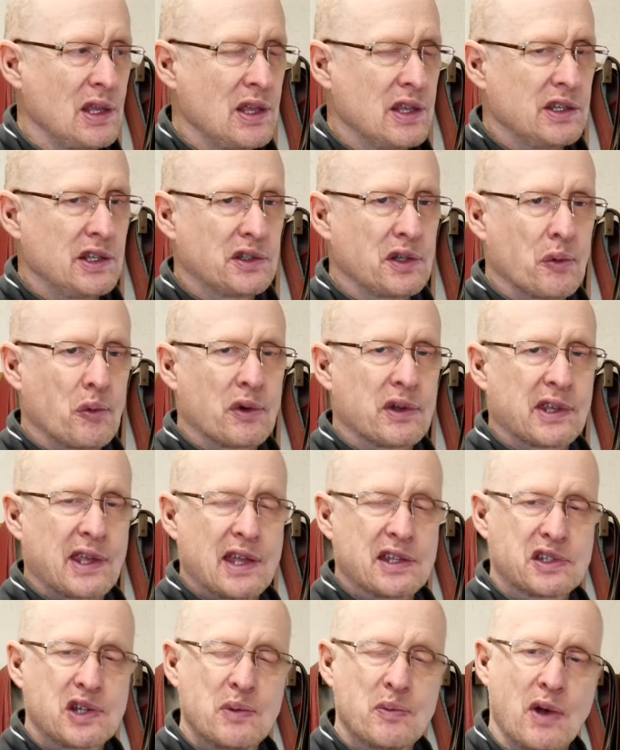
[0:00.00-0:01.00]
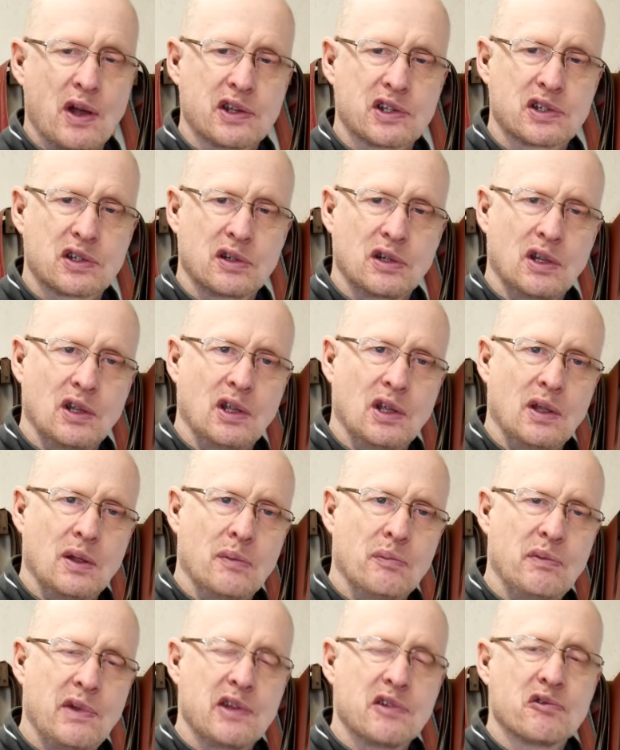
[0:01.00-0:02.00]
You don't want to get too much
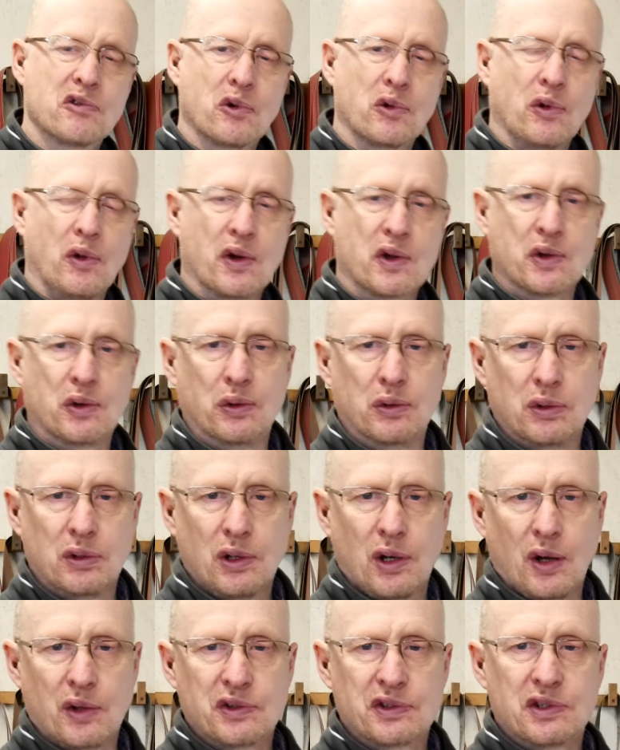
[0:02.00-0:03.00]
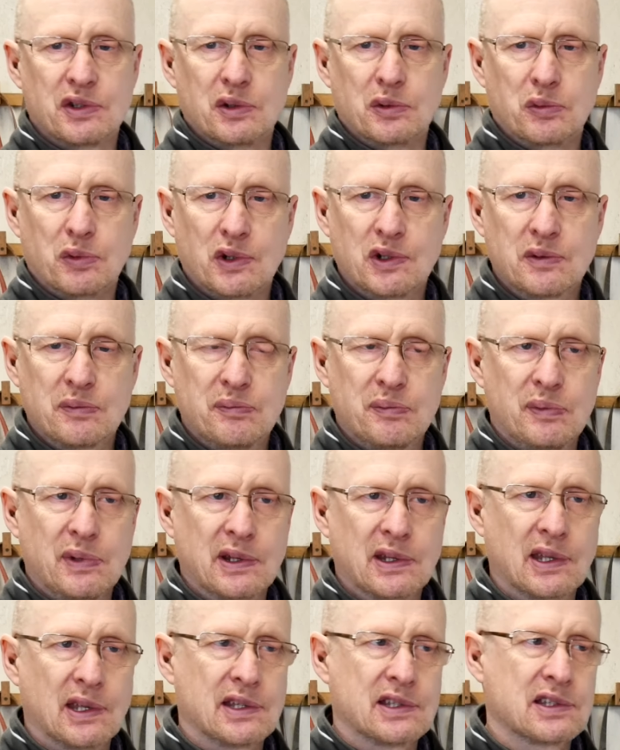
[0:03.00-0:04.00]
mineral oil onto the wood,
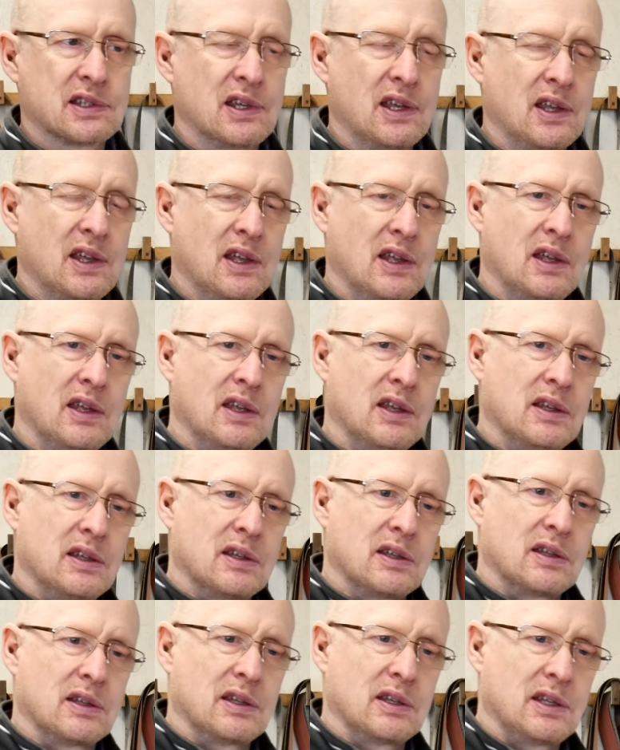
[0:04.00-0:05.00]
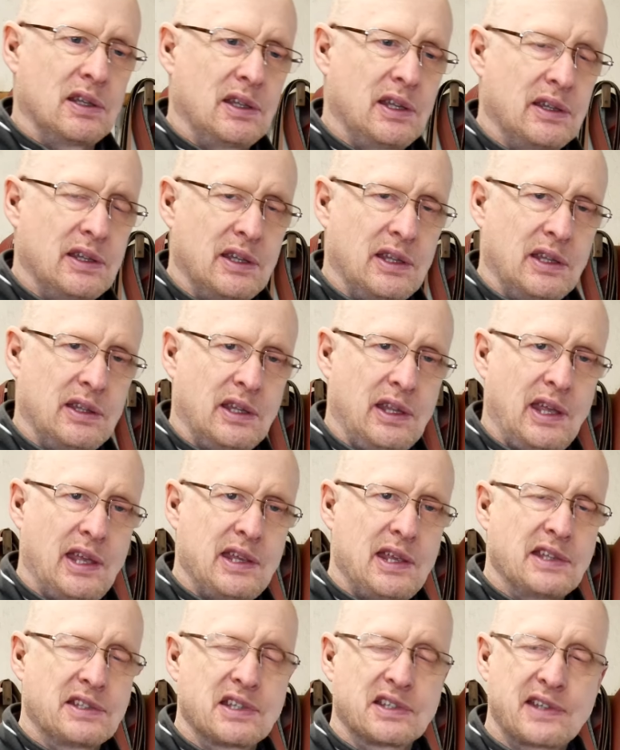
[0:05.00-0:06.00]
because
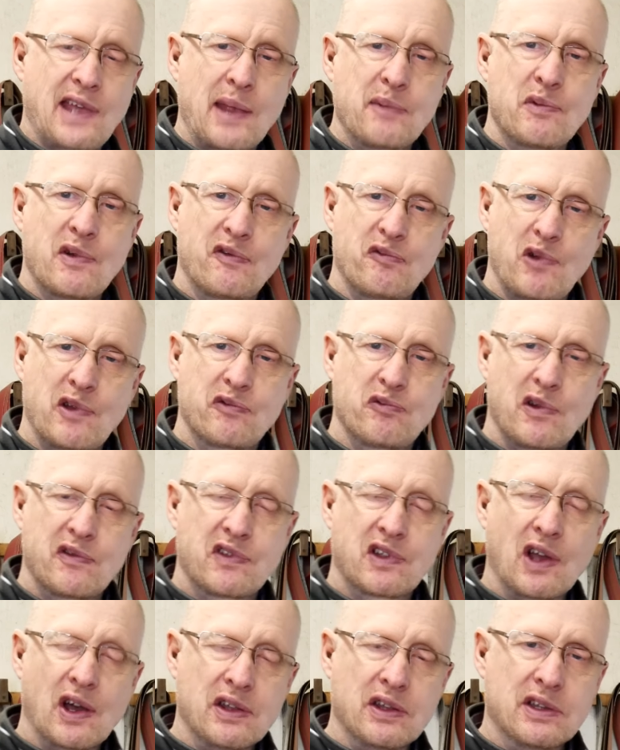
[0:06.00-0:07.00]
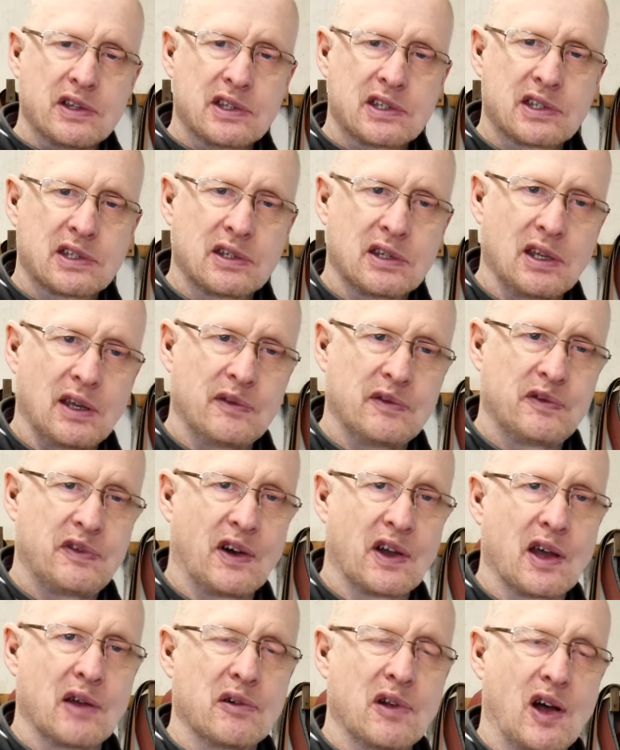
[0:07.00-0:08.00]
it's the same with guns and
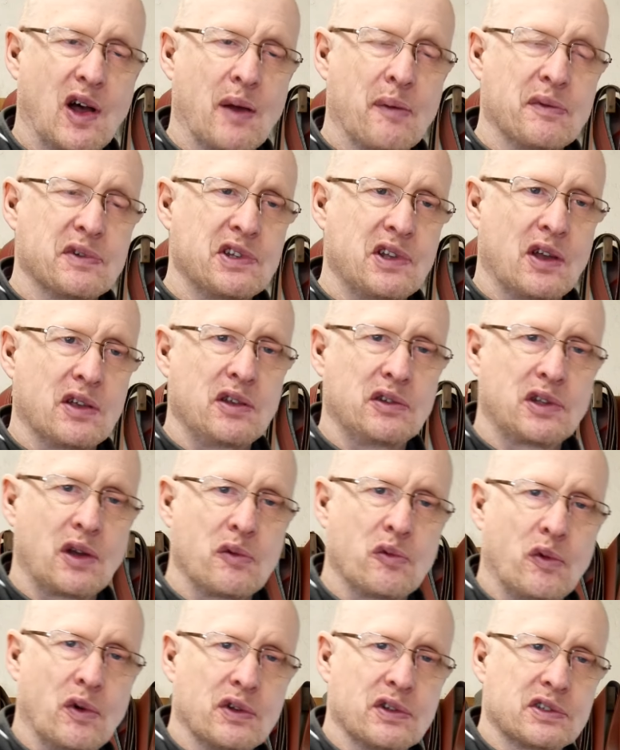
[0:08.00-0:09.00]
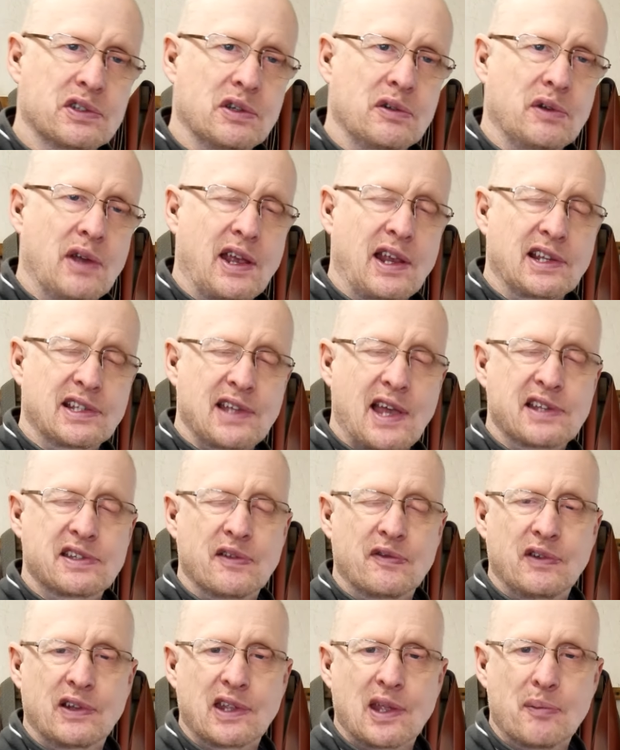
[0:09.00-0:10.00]
firearms. You know, you don't want to
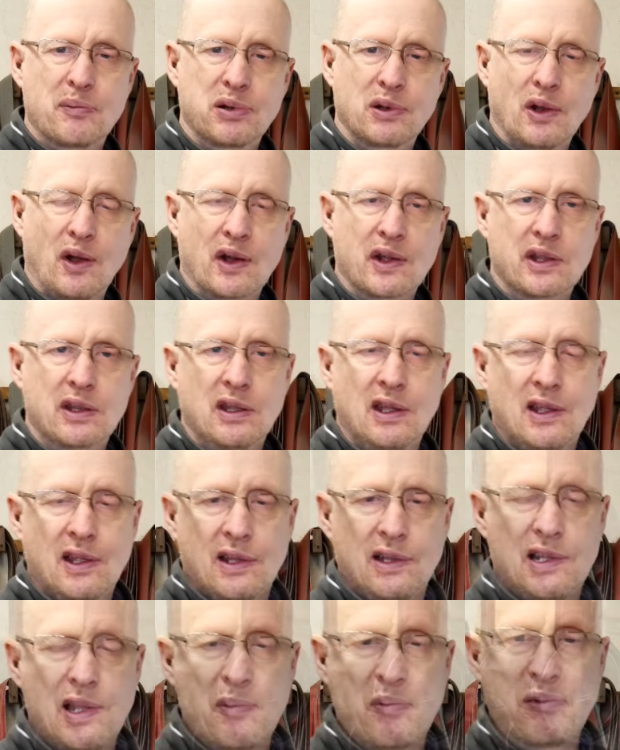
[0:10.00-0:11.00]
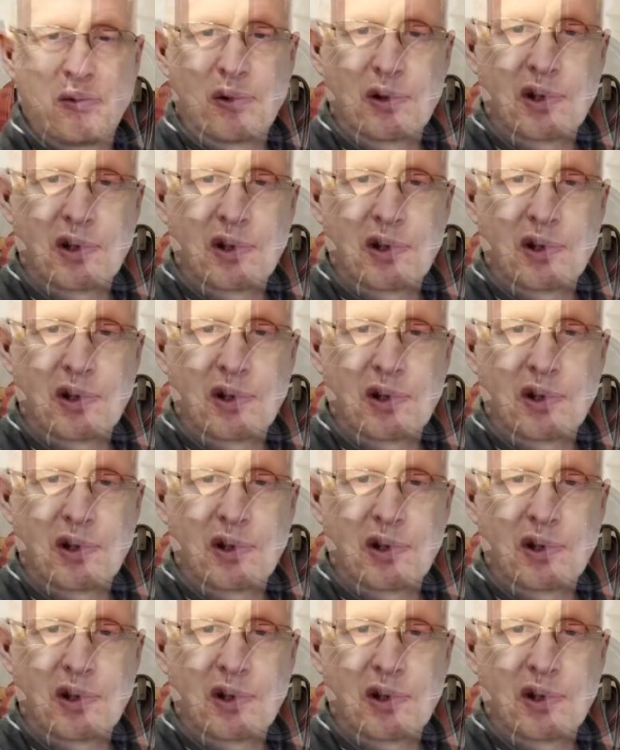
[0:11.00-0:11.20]
excessively apply liberal